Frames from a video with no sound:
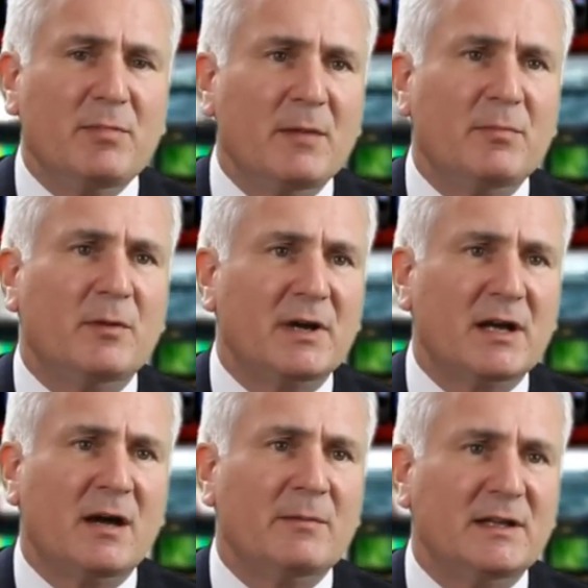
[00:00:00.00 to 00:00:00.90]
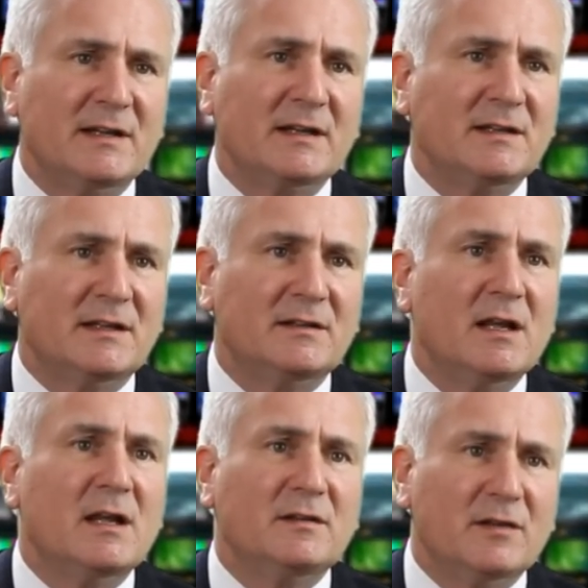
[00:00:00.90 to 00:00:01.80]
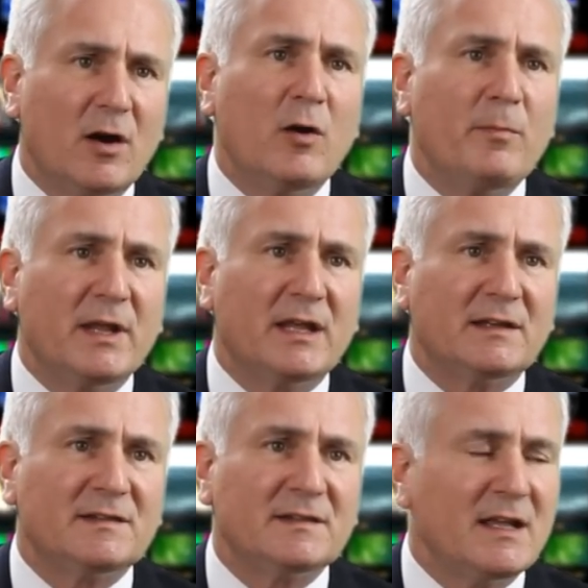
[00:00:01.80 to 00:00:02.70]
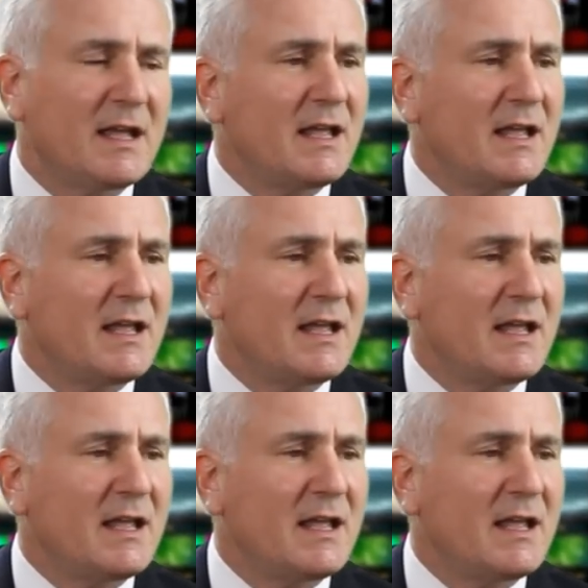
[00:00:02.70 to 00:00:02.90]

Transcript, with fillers: people become addicted to opiates